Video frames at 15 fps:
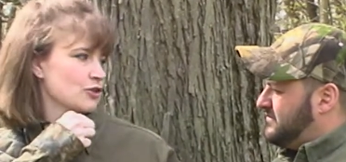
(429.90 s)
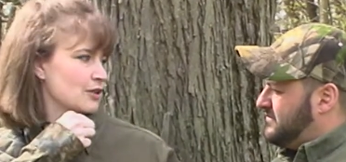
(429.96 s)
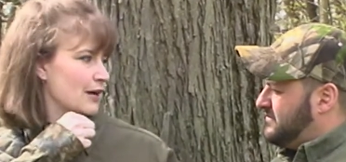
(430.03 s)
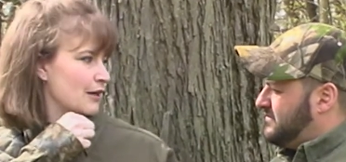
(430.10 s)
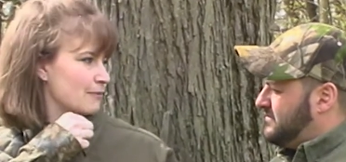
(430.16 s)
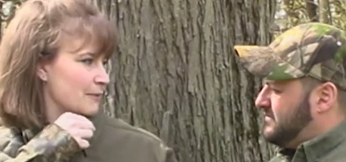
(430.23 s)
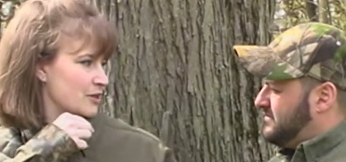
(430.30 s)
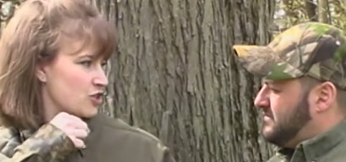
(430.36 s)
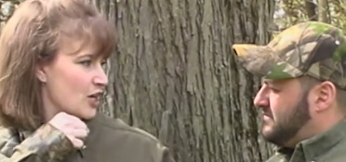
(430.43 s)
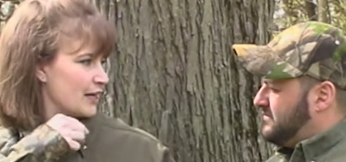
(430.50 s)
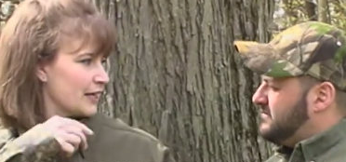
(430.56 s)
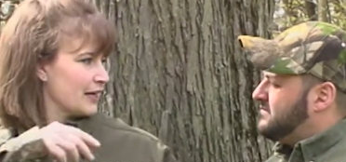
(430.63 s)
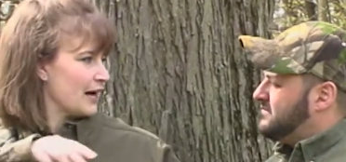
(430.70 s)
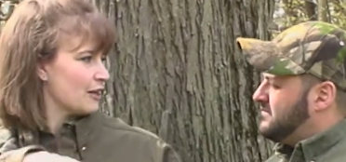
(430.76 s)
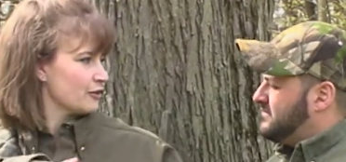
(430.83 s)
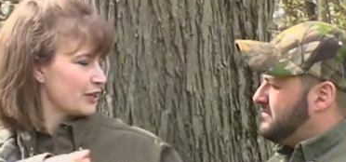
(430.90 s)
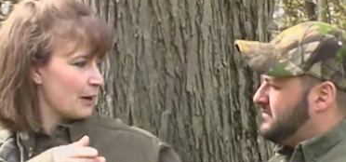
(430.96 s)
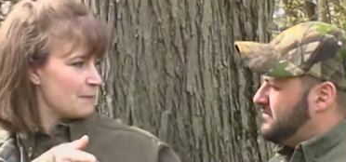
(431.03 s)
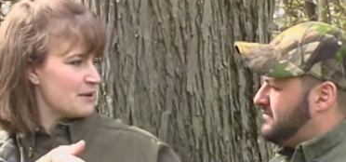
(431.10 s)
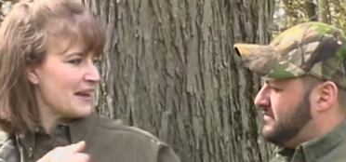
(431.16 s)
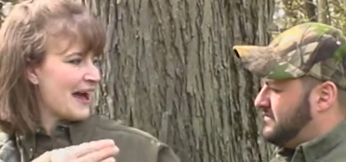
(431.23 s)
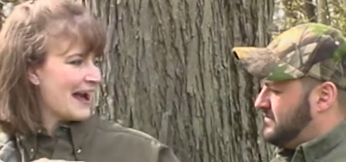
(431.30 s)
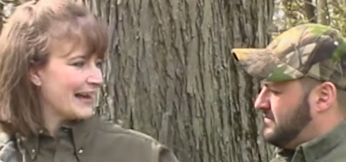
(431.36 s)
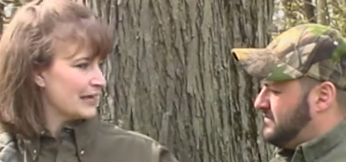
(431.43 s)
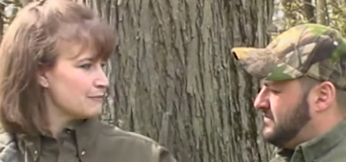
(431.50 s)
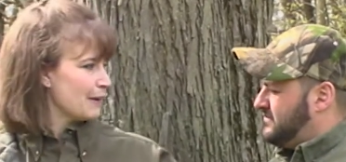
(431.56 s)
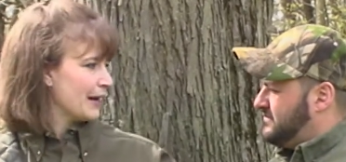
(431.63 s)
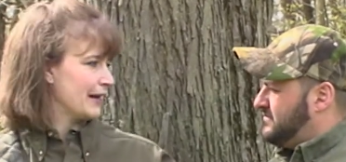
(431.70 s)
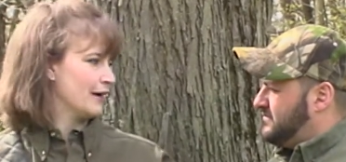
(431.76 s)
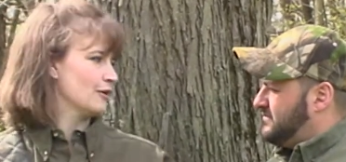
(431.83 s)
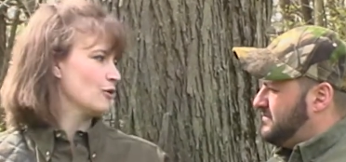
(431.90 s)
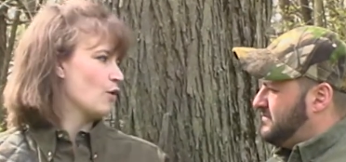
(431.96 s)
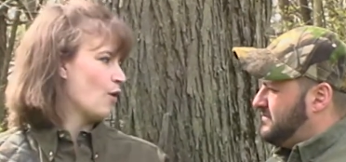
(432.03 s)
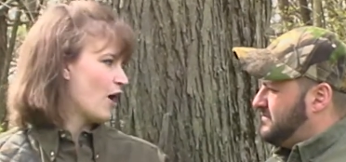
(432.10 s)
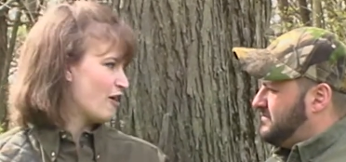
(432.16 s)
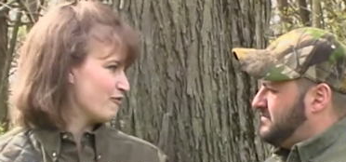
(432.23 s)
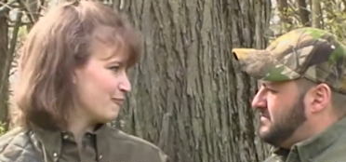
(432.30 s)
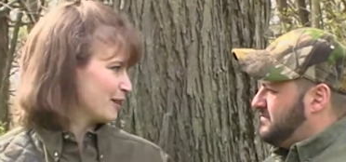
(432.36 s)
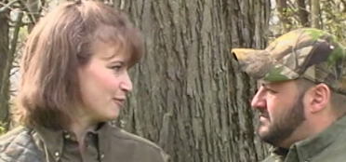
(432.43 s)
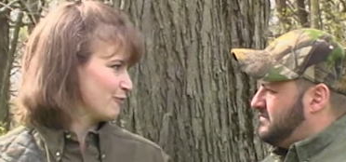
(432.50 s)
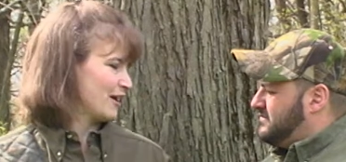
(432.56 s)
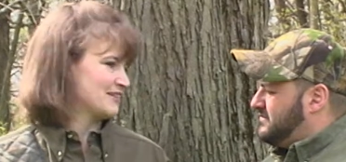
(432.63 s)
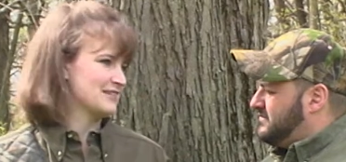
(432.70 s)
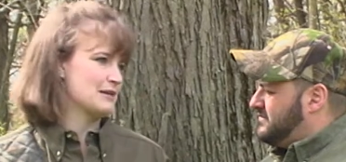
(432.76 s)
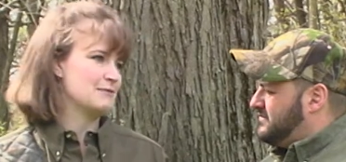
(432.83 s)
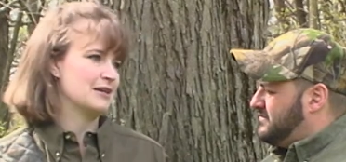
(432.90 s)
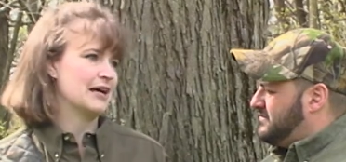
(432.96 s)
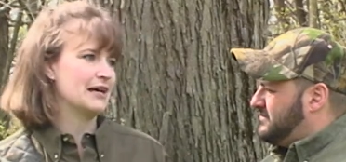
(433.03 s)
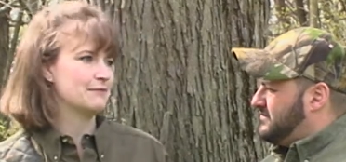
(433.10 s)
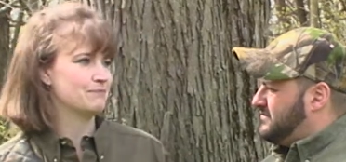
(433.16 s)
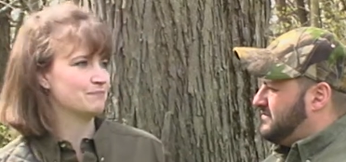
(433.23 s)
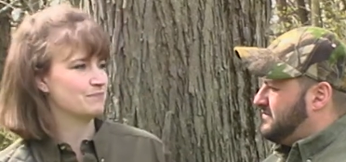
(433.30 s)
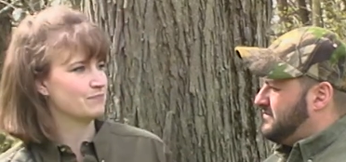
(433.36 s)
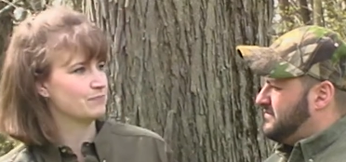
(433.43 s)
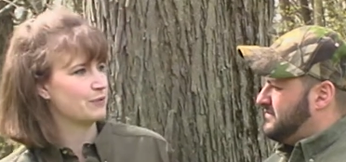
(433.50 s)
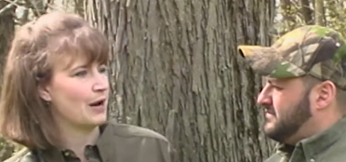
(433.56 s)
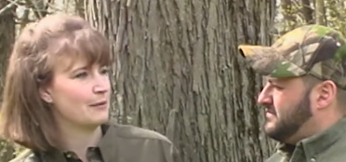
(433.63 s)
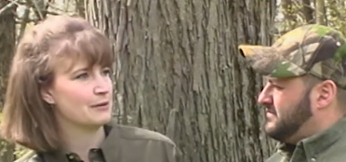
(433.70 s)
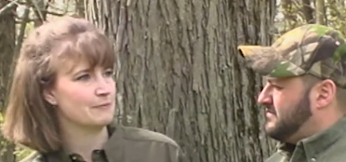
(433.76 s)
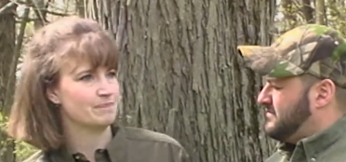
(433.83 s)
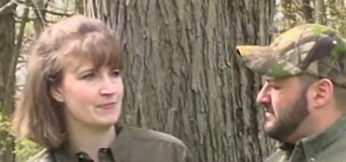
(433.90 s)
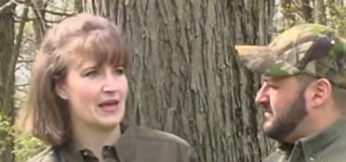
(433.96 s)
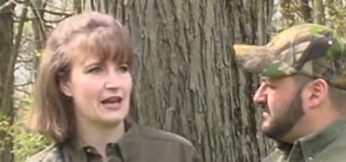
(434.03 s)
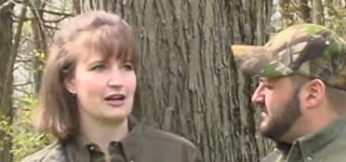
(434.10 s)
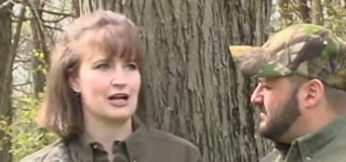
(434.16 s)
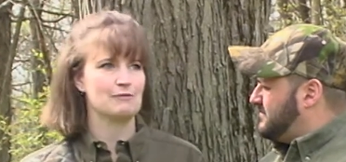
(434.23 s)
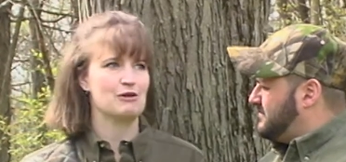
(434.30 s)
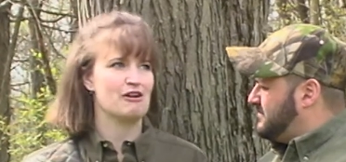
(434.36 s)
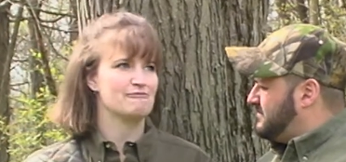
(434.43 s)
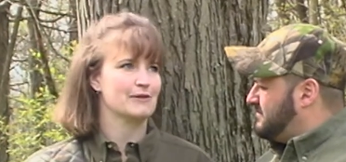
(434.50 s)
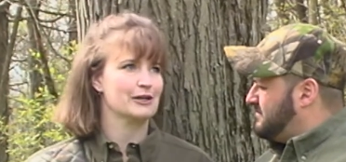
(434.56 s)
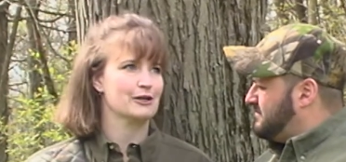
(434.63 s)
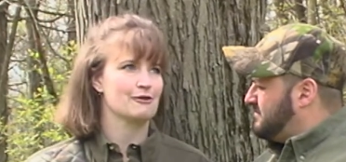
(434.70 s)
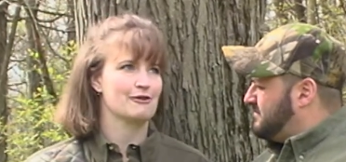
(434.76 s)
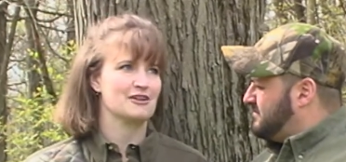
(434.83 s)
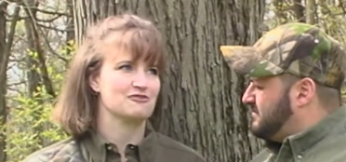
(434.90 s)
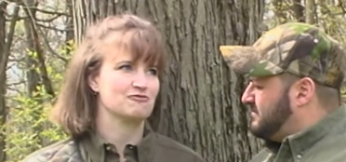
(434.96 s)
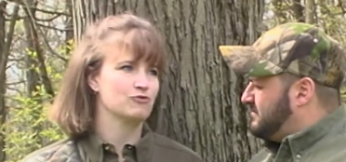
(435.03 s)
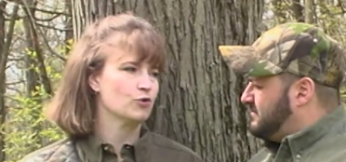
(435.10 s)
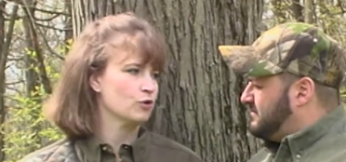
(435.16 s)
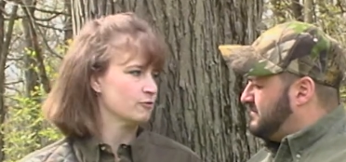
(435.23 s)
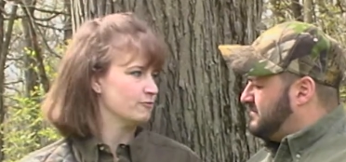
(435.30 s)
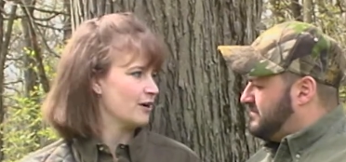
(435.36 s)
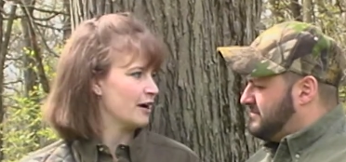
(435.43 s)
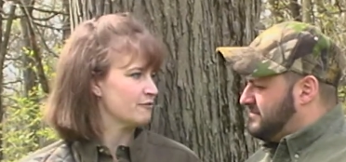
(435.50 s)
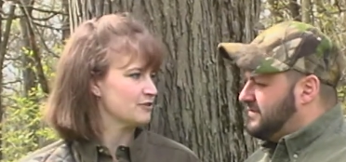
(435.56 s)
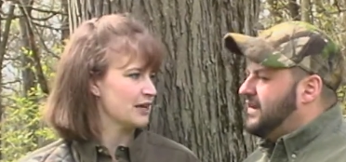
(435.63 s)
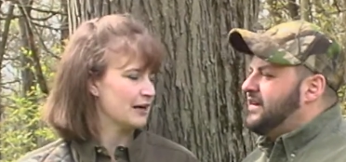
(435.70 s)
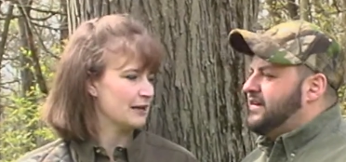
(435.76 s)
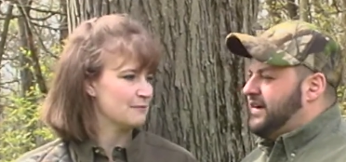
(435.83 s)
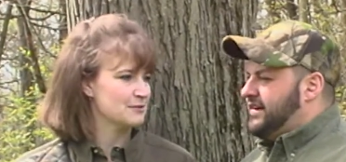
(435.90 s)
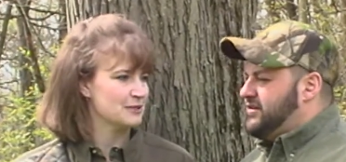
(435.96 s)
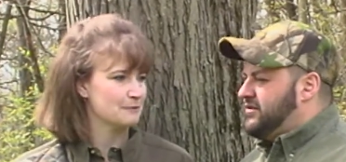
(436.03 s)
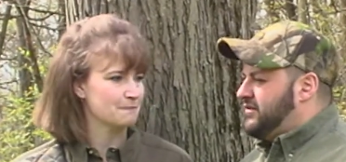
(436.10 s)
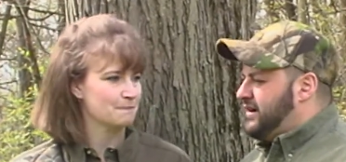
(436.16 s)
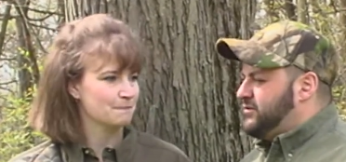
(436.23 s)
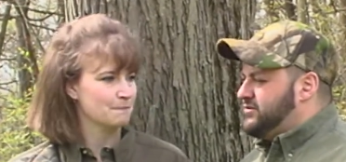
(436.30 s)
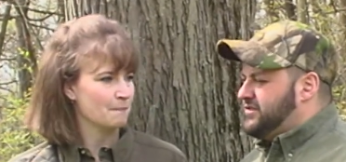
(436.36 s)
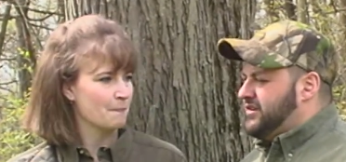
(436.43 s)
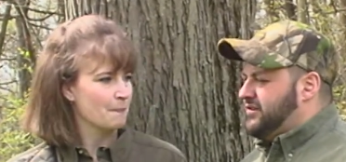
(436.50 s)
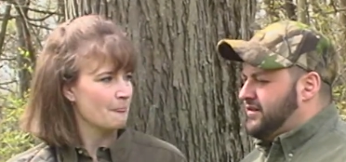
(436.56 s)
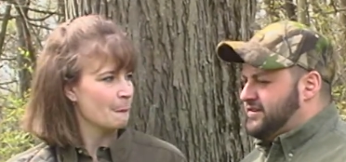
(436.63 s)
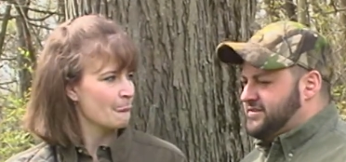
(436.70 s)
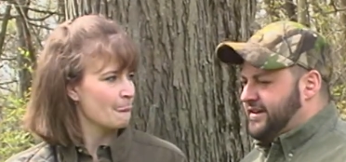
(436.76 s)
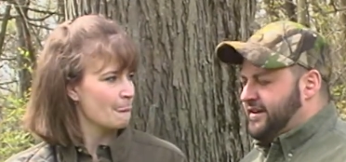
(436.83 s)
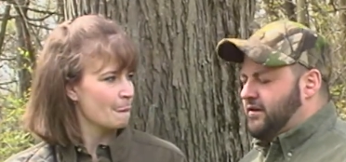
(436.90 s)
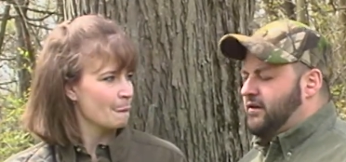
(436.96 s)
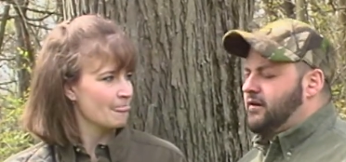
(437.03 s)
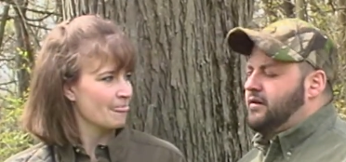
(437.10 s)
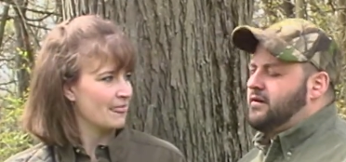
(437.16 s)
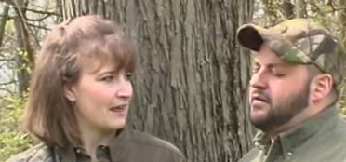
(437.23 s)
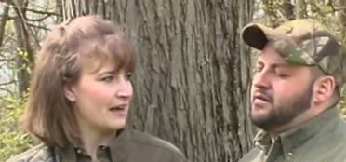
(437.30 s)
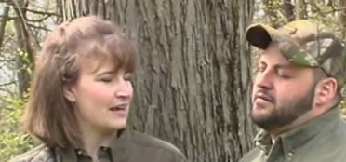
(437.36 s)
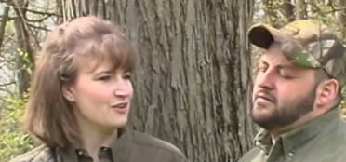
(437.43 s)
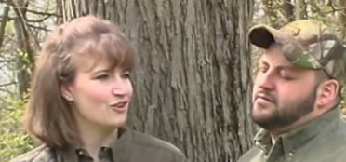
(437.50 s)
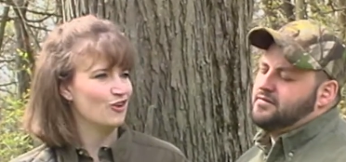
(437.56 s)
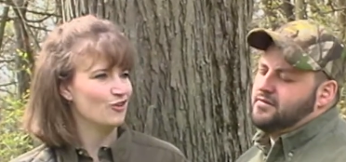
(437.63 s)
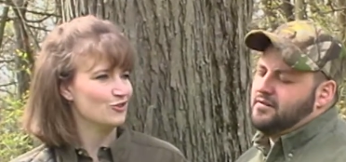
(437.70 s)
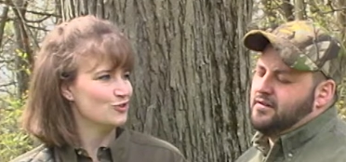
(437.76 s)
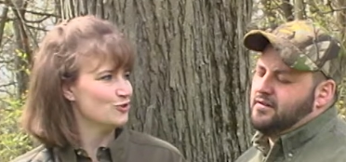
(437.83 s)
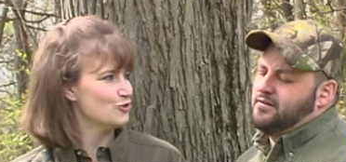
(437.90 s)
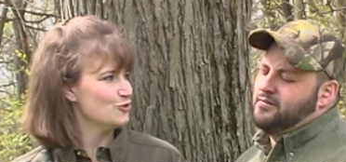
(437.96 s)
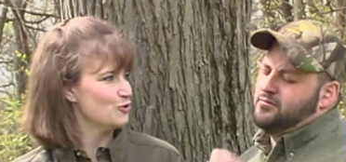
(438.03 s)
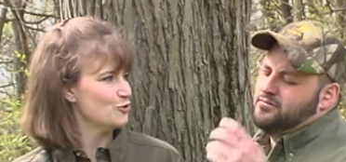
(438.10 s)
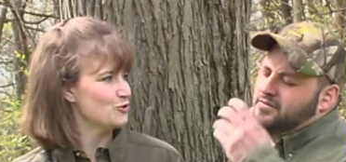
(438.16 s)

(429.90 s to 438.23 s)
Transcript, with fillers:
Speaker 1: collar, my jacket collar kept knocking my arrow off my rest. I mean, I probably had it come off my arrow rest four or five times.
Speaker 2: I know. I was there. I was like, oh.
Speaker 1: I know. No, you
Speaker 2: you